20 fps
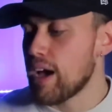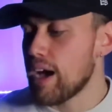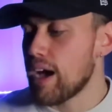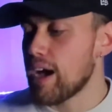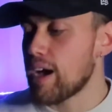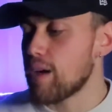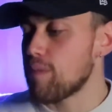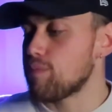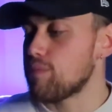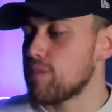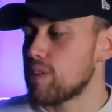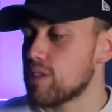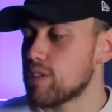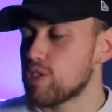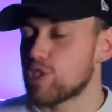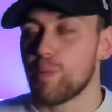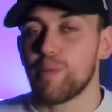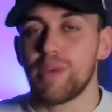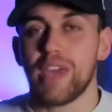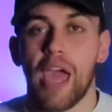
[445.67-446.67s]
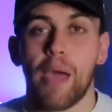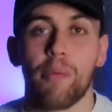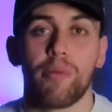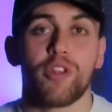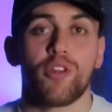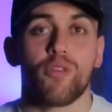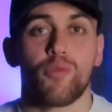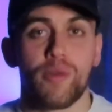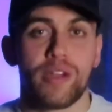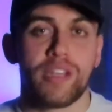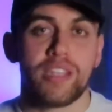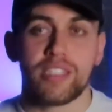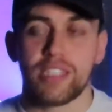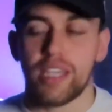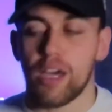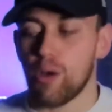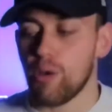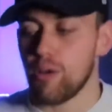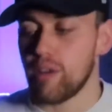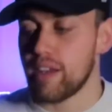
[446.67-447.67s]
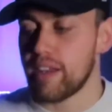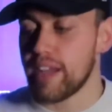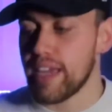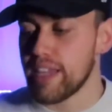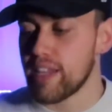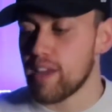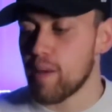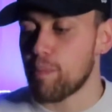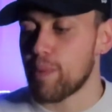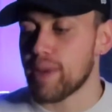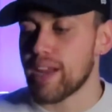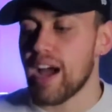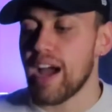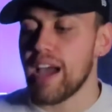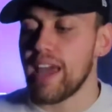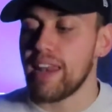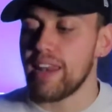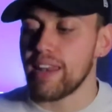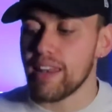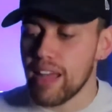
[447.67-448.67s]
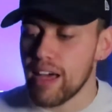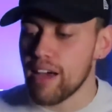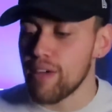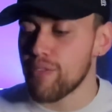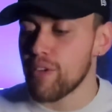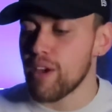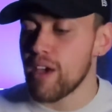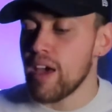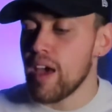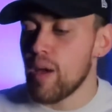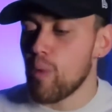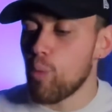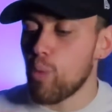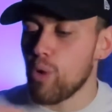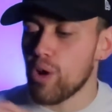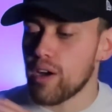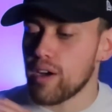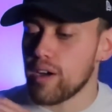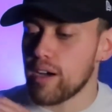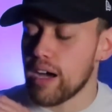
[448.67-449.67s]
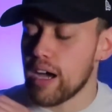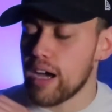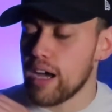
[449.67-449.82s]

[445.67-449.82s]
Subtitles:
to be able to resell later, but I love what